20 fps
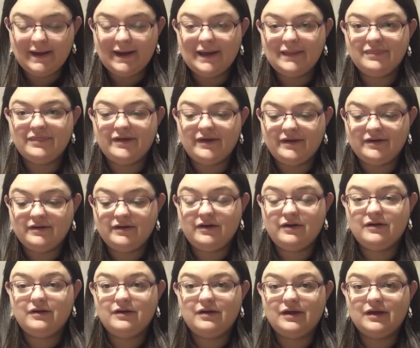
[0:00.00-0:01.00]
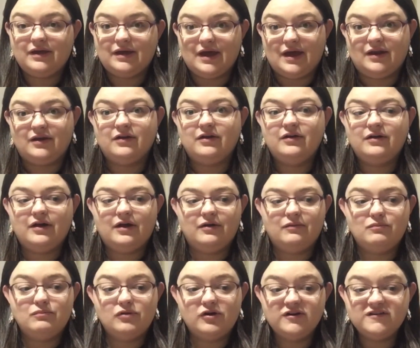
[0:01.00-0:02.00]
Then again,
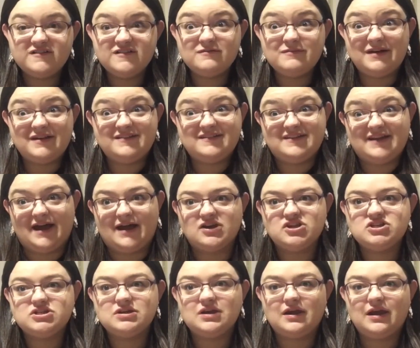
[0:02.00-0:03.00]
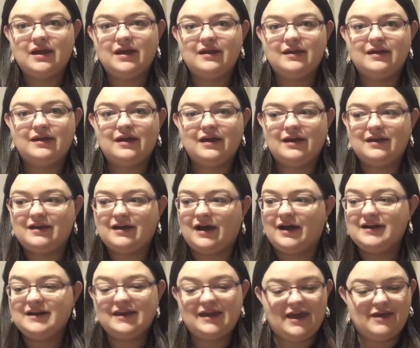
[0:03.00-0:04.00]
most of my stash, it kind
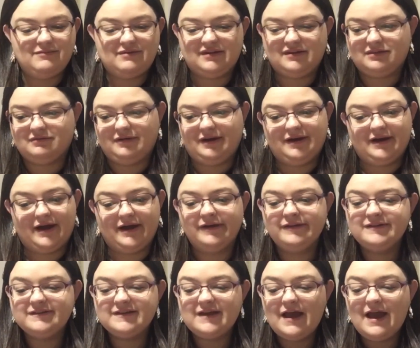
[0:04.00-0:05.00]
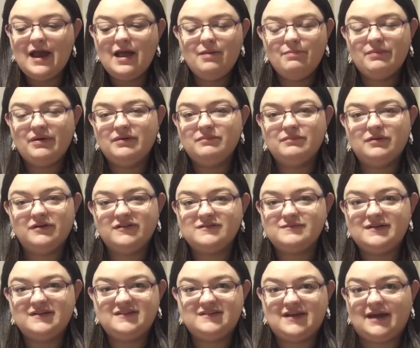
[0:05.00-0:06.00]
of came in 3 days, but most of my
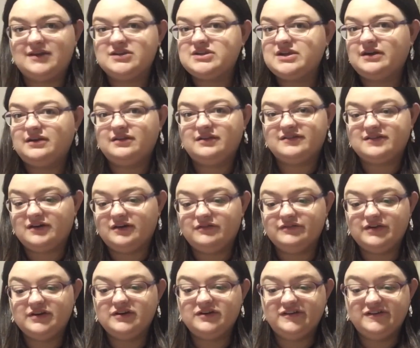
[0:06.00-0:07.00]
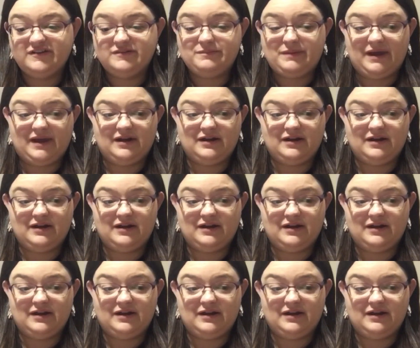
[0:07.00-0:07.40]
stash out of this whole video has been